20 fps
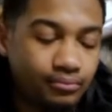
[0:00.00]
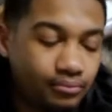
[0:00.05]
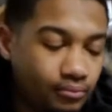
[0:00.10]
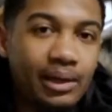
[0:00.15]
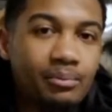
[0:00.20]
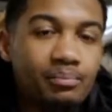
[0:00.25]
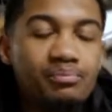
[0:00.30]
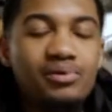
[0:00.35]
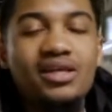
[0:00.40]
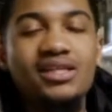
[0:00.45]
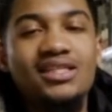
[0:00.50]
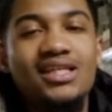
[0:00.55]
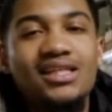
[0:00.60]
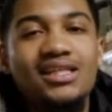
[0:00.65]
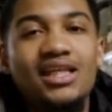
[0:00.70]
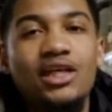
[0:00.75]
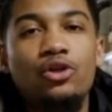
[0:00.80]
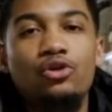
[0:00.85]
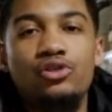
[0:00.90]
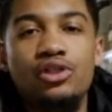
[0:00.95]
In business,
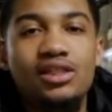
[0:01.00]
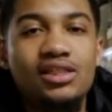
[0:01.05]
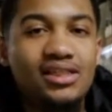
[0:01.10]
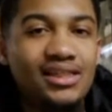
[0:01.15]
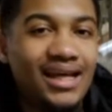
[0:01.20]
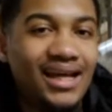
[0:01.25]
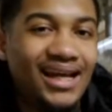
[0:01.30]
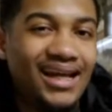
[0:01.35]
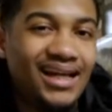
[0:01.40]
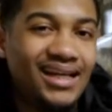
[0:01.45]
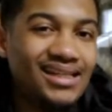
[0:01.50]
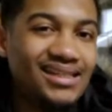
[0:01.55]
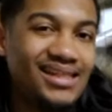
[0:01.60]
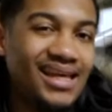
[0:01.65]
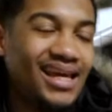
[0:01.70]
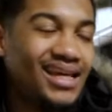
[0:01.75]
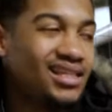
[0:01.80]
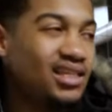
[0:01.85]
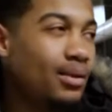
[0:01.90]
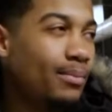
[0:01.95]
they usually say that it
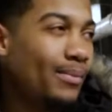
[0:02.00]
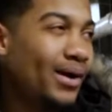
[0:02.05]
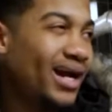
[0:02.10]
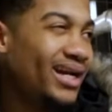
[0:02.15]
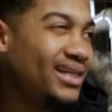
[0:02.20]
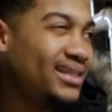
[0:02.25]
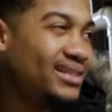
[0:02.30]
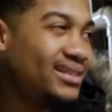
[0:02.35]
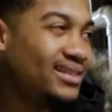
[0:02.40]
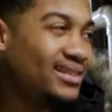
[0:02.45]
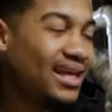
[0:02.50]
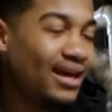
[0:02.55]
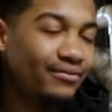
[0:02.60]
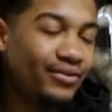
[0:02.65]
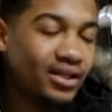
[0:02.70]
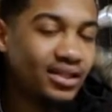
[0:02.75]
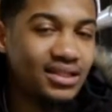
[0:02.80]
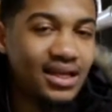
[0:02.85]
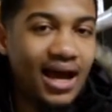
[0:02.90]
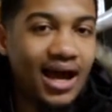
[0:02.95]
takes somebody
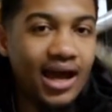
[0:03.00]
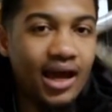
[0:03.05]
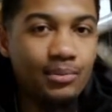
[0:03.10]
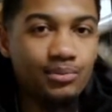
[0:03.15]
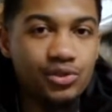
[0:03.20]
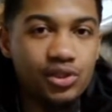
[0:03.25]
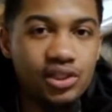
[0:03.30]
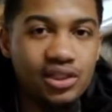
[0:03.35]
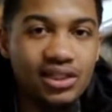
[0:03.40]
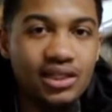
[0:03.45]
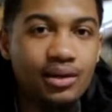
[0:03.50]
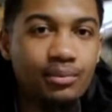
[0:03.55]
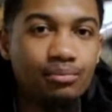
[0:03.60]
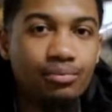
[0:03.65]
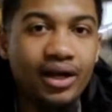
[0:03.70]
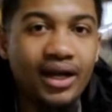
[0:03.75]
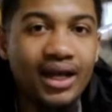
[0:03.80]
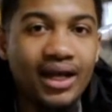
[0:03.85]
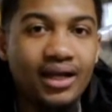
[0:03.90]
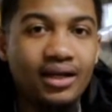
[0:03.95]
7 times to see a
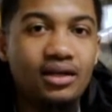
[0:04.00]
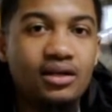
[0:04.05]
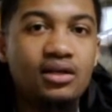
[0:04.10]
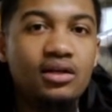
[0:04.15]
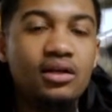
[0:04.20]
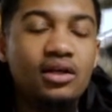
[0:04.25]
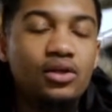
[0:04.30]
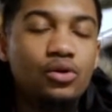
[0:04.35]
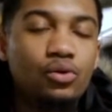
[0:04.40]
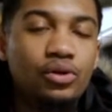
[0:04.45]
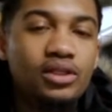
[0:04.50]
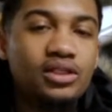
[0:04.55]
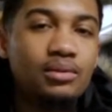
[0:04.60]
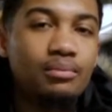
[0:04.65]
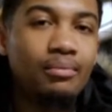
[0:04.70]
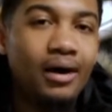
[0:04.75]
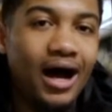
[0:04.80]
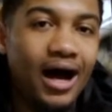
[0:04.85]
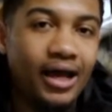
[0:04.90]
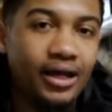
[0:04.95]
brand in order to
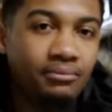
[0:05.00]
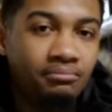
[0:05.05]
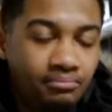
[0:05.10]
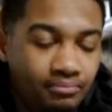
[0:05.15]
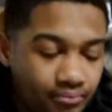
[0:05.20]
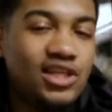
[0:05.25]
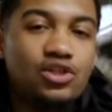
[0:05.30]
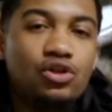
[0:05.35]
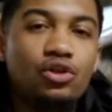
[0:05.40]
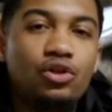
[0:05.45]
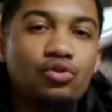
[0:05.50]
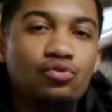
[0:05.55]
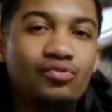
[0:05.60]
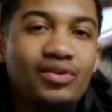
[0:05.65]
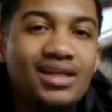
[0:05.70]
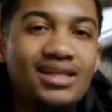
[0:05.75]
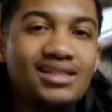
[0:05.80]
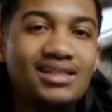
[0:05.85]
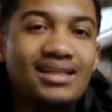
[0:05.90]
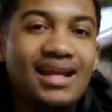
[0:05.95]
buy. And so the
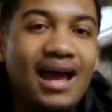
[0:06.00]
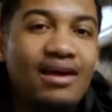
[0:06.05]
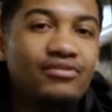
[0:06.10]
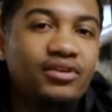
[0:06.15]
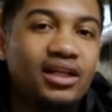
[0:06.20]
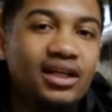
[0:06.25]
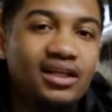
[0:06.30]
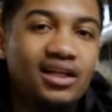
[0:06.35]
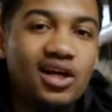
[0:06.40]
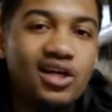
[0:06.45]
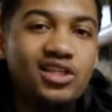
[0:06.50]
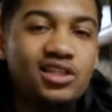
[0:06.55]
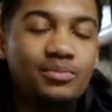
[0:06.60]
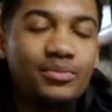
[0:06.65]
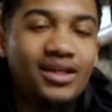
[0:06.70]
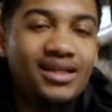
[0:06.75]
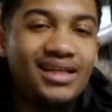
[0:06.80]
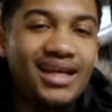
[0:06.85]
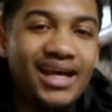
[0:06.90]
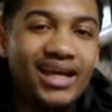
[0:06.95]
reason having a
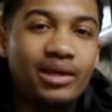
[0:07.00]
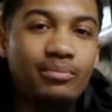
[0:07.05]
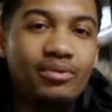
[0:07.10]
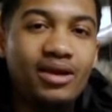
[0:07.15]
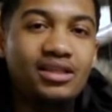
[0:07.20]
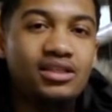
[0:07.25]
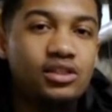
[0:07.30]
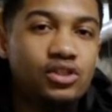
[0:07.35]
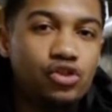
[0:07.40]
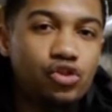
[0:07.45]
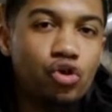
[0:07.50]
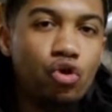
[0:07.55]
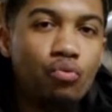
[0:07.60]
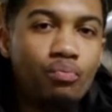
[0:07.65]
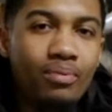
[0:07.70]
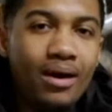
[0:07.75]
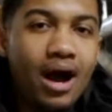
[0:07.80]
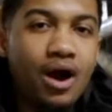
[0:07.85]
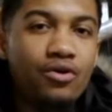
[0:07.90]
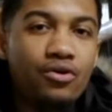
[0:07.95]
customer database is so
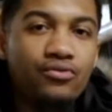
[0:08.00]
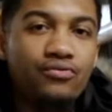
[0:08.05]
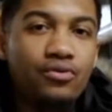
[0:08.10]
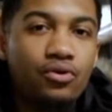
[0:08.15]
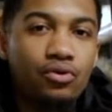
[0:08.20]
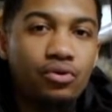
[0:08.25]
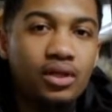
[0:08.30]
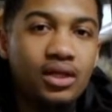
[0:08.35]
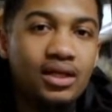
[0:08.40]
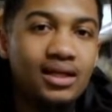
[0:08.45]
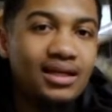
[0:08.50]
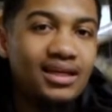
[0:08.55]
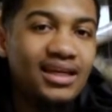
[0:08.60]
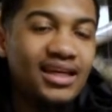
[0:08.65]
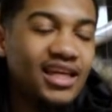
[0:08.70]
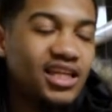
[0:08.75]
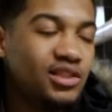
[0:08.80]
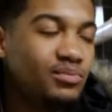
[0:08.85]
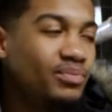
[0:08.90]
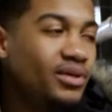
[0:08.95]
powerful
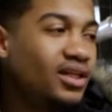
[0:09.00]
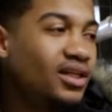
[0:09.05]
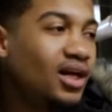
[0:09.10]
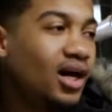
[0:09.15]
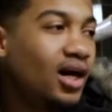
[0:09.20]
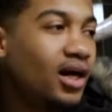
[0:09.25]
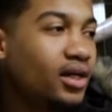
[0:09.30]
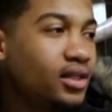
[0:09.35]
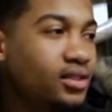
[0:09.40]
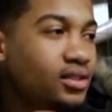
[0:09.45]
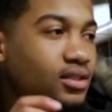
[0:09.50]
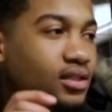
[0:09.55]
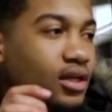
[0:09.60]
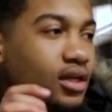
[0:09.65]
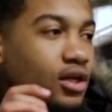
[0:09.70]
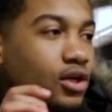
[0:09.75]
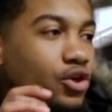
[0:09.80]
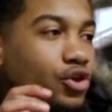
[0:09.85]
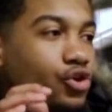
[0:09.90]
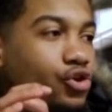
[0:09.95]
is because
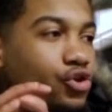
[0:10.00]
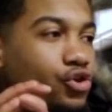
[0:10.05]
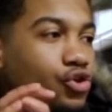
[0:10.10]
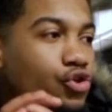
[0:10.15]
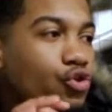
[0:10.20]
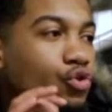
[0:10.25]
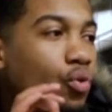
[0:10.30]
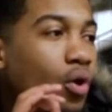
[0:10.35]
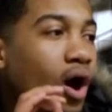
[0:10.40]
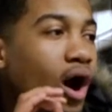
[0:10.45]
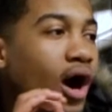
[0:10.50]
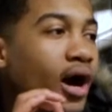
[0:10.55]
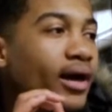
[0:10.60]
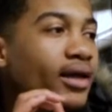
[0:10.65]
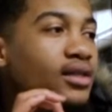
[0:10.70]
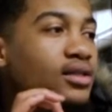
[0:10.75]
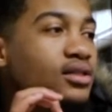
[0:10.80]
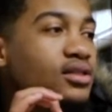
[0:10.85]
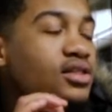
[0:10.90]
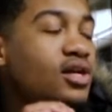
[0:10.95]
you are
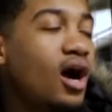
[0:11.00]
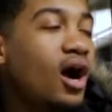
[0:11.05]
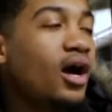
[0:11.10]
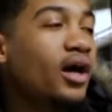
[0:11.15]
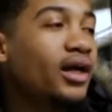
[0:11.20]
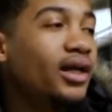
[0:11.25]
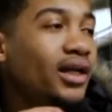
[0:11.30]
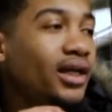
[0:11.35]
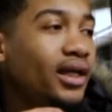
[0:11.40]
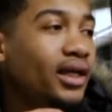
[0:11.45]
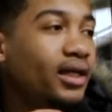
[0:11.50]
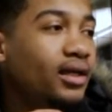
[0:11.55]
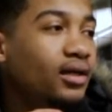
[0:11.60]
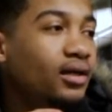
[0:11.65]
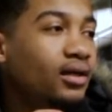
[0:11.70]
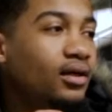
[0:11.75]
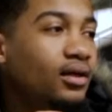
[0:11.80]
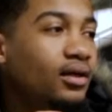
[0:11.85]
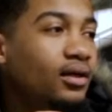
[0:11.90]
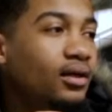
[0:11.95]
targeting
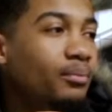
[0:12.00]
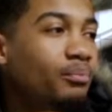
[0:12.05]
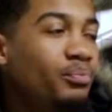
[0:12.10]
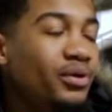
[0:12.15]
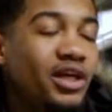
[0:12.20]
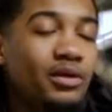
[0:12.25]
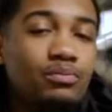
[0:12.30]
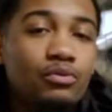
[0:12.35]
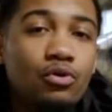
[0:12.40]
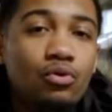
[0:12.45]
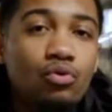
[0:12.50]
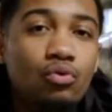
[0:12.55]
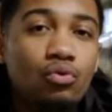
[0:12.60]
people